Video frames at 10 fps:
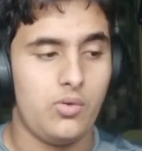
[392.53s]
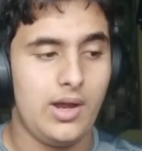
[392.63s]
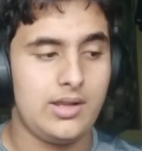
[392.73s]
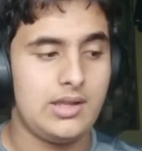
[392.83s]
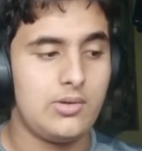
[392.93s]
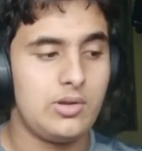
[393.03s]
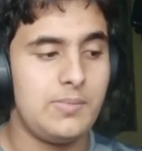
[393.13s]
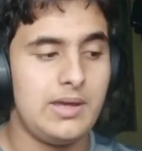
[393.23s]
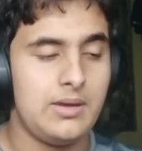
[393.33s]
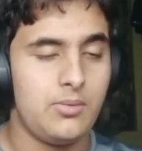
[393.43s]
where it will
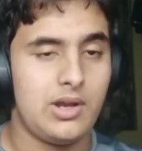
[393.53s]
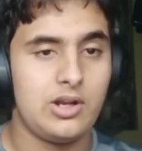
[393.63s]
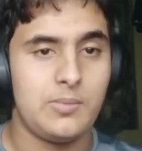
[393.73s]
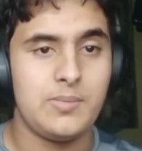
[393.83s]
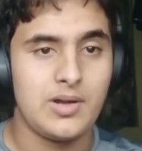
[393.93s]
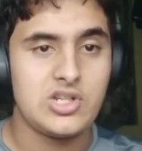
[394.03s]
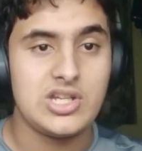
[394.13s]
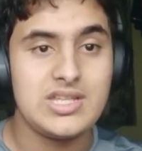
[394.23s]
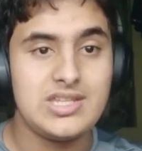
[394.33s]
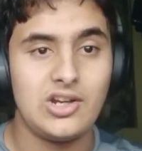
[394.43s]
be much
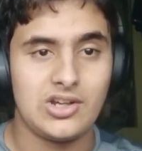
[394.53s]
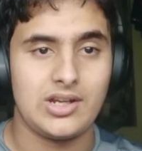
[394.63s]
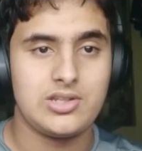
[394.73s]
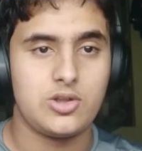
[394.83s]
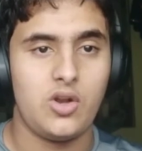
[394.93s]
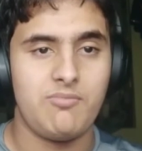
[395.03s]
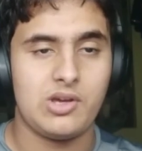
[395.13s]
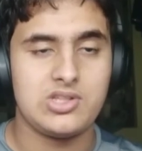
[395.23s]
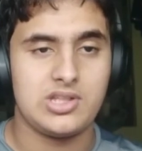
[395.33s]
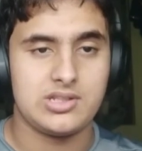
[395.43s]
easier to get it solved
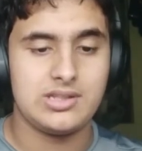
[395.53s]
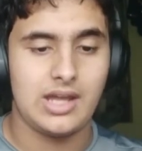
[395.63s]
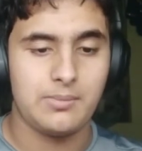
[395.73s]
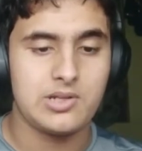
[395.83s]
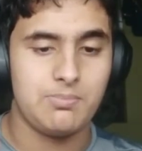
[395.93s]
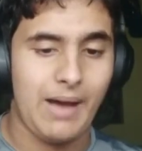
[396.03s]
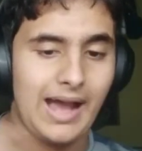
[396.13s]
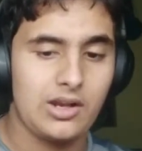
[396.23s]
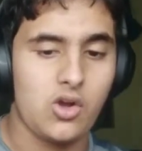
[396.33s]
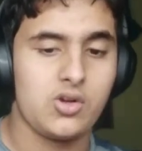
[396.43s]
because there isn't that much
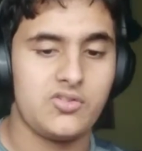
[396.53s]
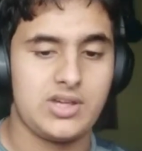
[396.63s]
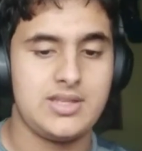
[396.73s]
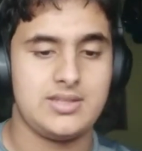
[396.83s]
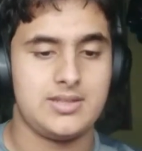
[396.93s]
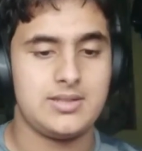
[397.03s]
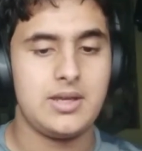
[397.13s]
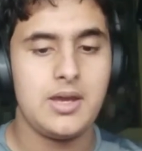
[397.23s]
backlog of cases.